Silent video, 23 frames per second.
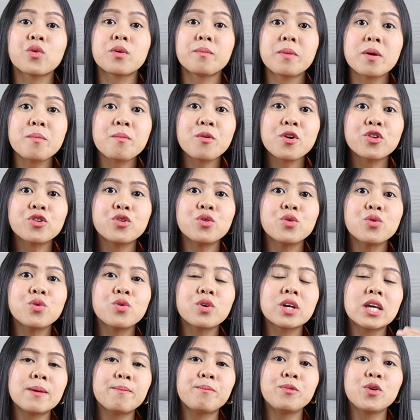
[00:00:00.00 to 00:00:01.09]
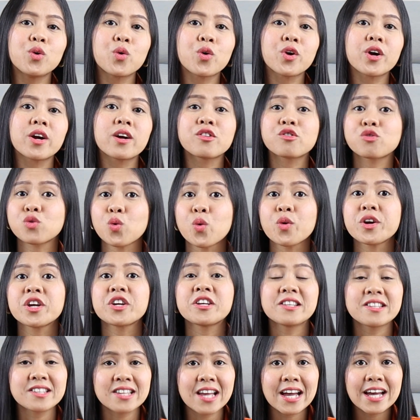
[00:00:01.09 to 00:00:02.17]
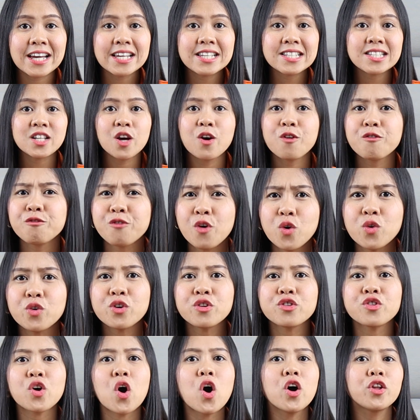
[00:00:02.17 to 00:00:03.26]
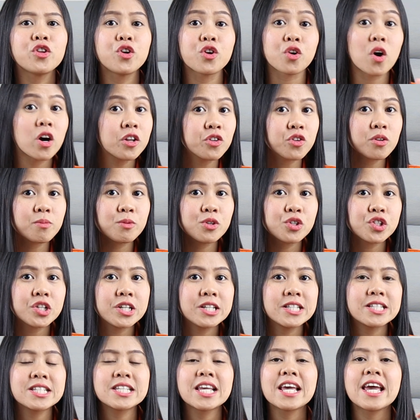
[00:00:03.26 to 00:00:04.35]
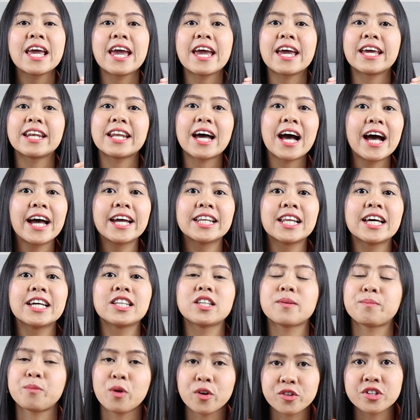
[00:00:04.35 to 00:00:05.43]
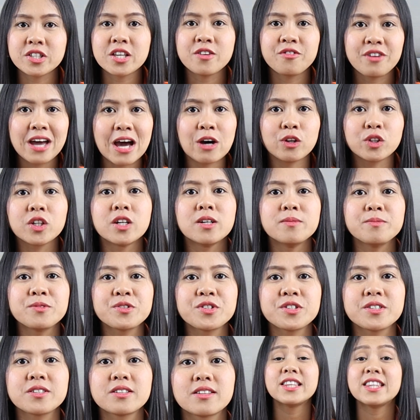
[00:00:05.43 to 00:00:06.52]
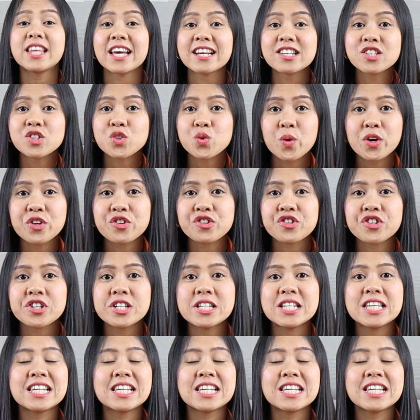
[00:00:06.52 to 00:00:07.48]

remember to keep your story concise, focus on your contributions, and highlight the positive outcomes. Next question